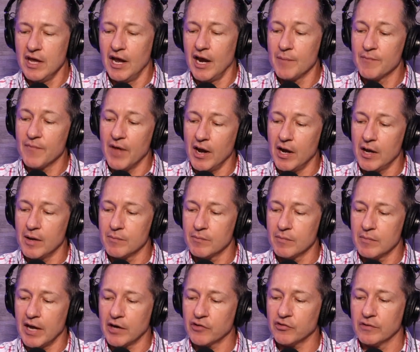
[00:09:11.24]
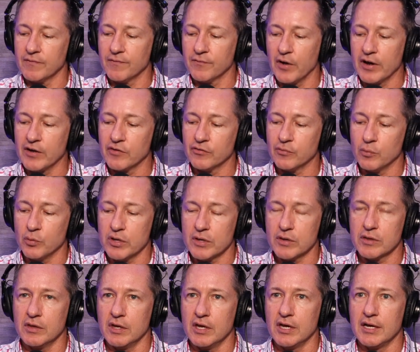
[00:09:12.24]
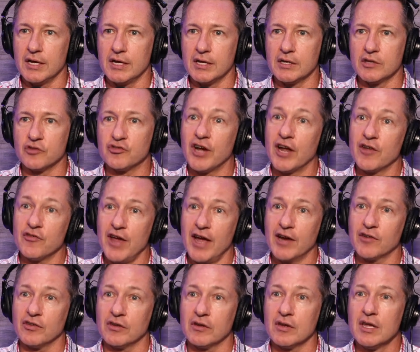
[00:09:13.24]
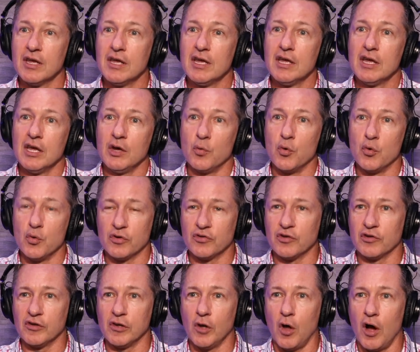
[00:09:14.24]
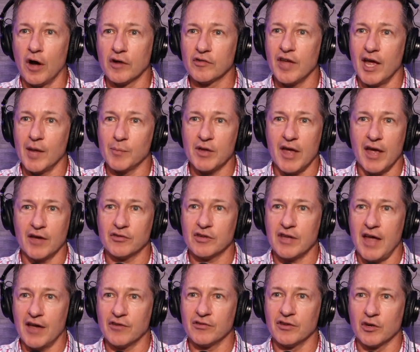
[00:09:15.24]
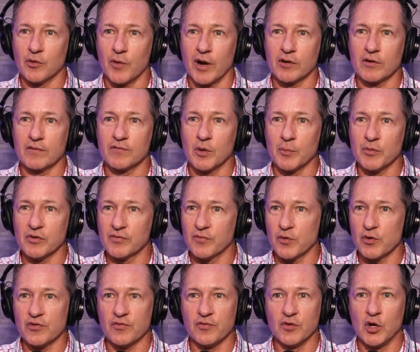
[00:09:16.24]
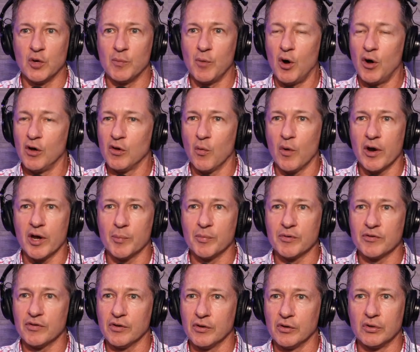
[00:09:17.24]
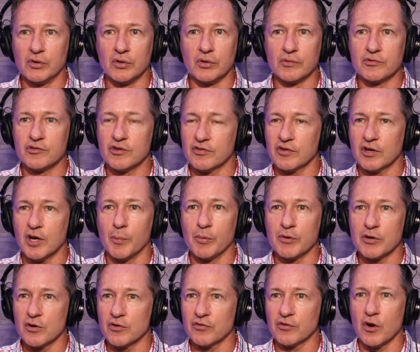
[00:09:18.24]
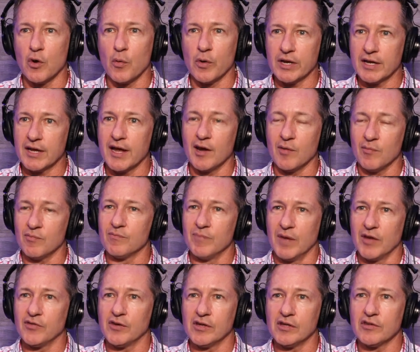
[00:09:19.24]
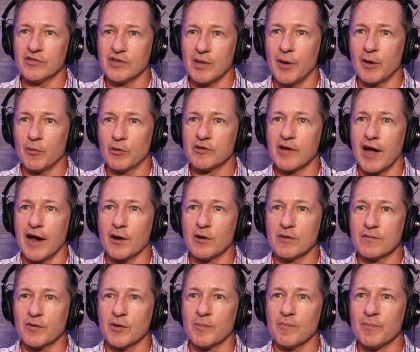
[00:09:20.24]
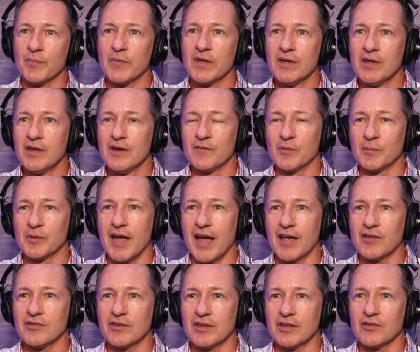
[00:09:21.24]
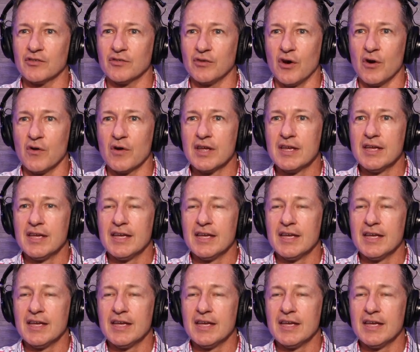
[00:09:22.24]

And I'm actually friends with John Jackson, who was his longtime casting director from his first film all the way up until just a couple of years ago when he kind of basically semi-retired from casting. So